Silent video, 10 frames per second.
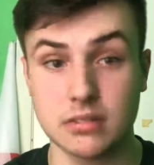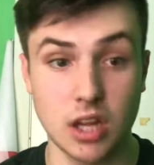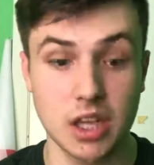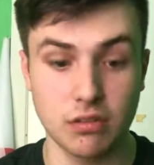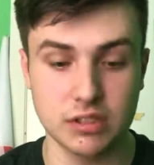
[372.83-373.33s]

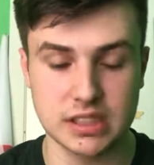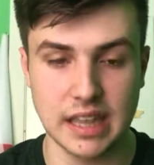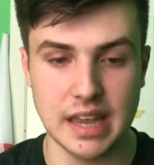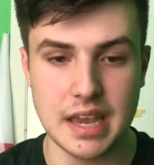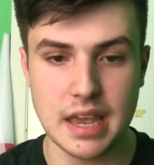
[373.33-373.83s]
earlier on
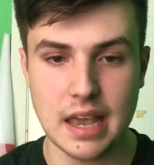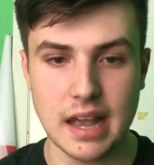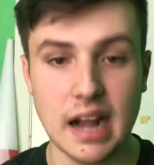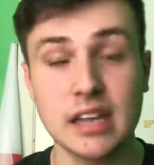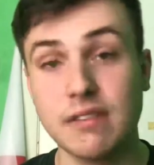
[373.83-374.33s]
today,
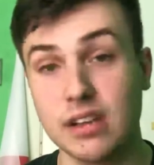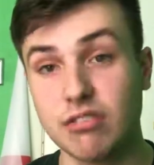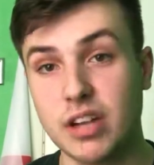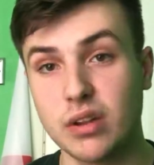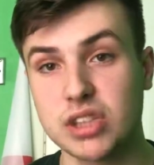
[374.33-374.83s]
and they've had a
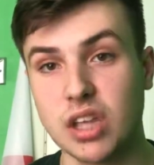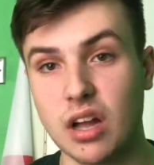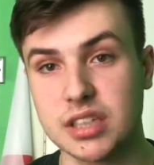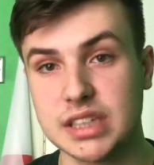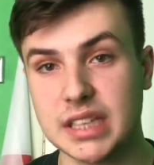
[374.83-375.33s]
really good
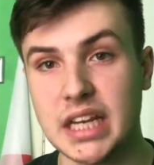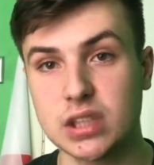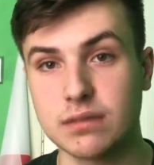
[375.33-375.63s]
start to the season.